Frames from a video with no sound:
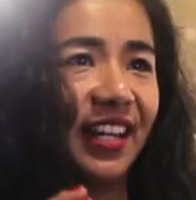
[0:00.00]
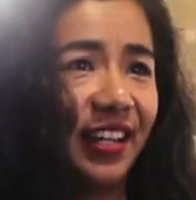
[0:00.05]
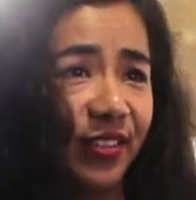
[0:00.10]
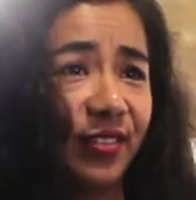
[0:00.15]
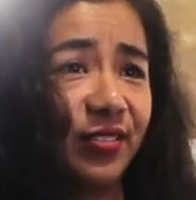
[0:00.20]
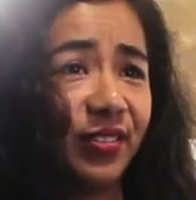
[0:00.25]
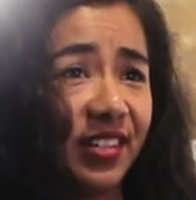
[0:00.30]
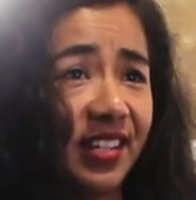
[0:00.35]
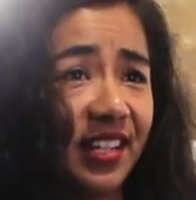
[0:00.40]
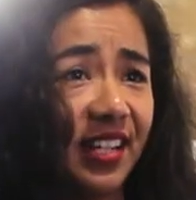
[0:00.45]

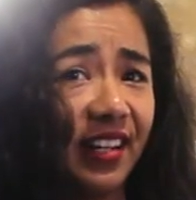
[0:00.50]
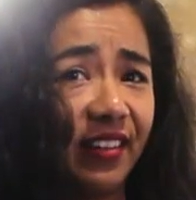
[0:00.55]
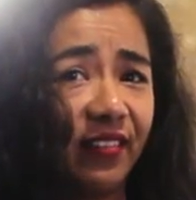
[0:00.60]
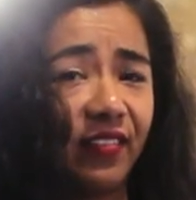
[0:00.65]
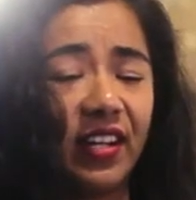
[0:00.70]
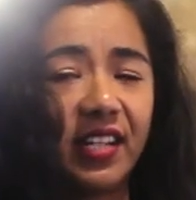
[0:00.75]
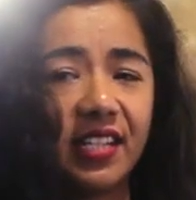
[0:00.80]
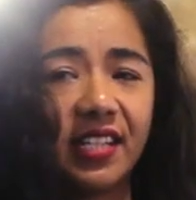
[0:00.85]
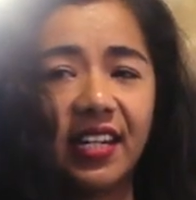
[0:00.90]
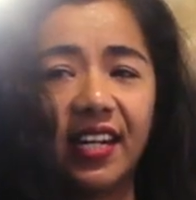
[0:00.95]
interesting
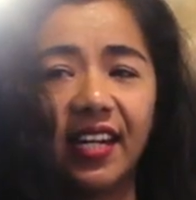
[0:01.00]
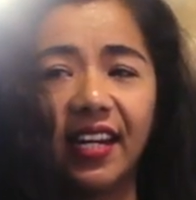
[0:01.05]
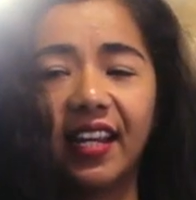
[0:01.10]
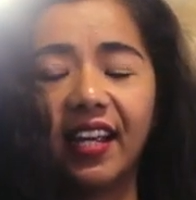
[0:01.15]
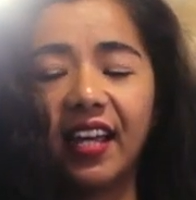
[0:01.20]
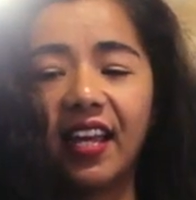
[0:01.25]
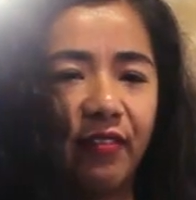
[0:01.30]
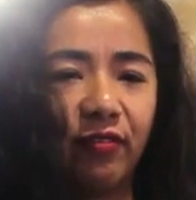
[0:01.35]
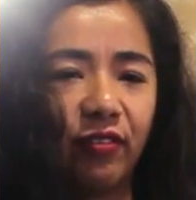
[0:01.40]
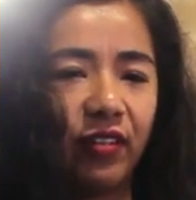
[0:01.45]
and fascinating.
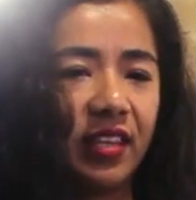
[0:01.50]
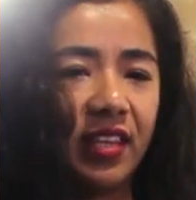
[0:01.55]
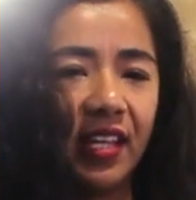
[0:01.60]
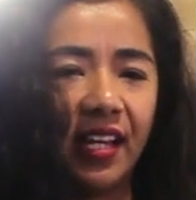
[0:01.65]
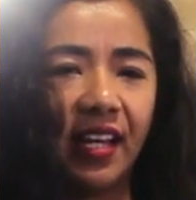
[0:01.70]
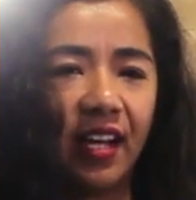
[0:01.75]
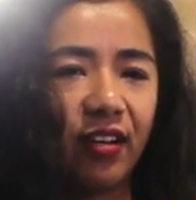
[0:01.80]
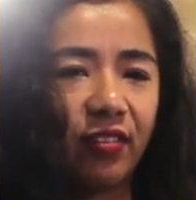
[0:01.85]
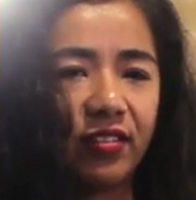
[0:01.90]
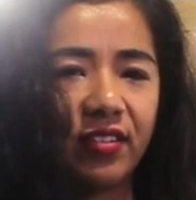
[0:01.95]

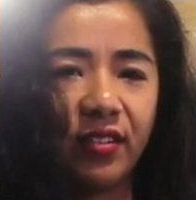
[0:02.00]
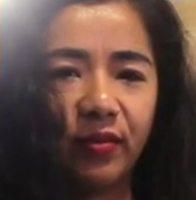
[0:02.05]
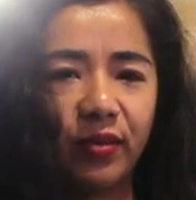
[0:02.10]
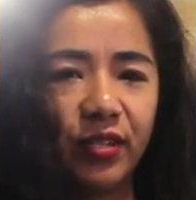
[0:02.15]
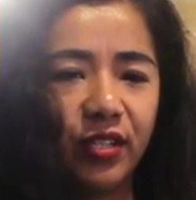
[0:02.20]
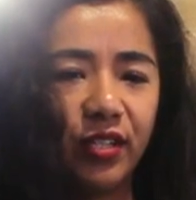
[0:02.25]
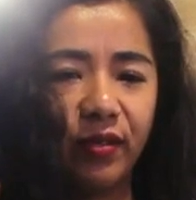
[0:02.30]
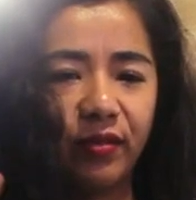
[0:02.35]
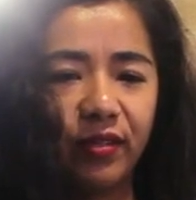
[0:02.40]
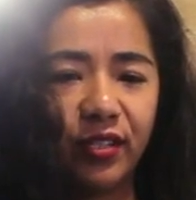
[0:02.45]
Everything else that
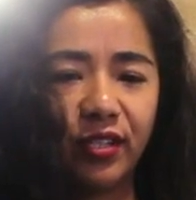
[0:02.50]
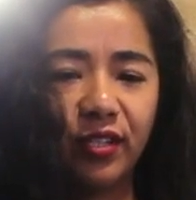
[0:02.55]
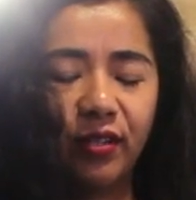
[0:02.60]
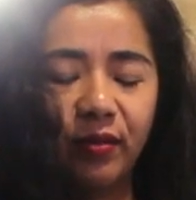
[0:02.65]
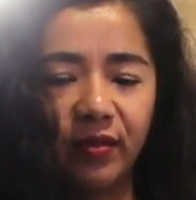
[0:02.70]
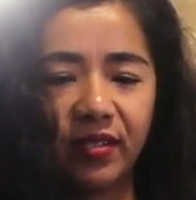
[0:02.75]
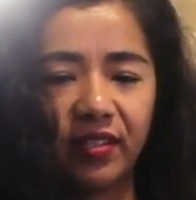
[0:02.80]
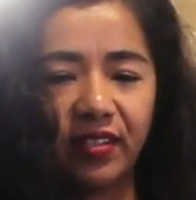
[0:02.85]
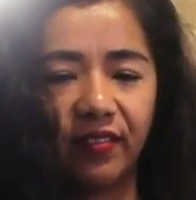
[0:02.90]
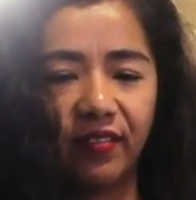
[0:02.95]
we do as
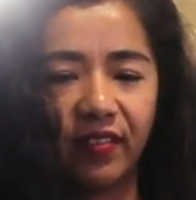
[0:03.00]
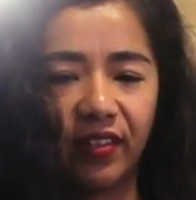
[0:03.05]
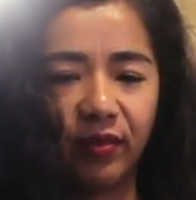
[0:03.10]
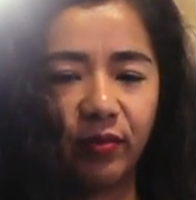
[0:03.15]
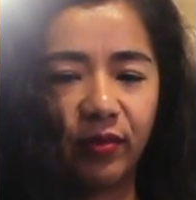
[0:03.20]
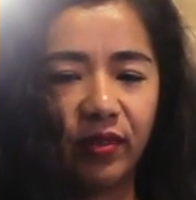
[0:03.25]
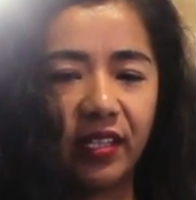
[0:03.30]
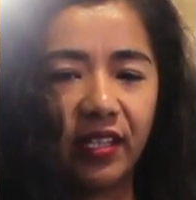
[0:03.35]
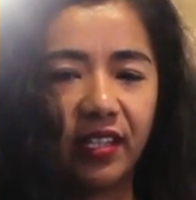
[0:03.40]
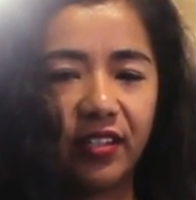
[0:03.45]
humans, I
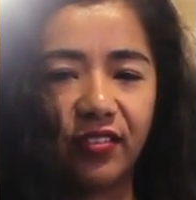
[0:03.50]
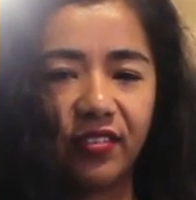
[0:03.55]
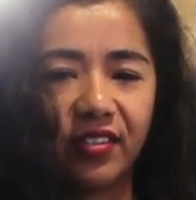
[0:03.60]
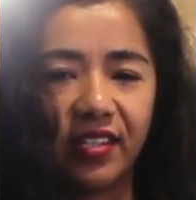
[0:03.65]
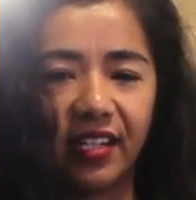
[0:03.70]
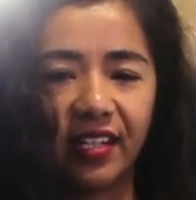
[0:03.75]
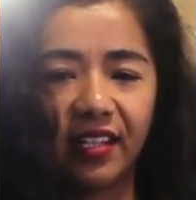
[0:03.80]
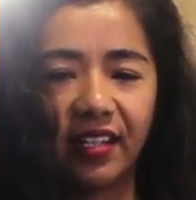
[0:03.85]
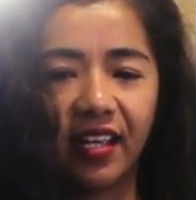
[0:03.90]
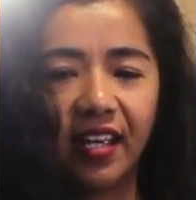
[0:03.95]
find really
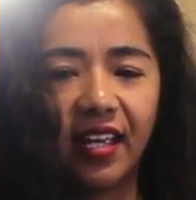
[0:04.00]
interesting.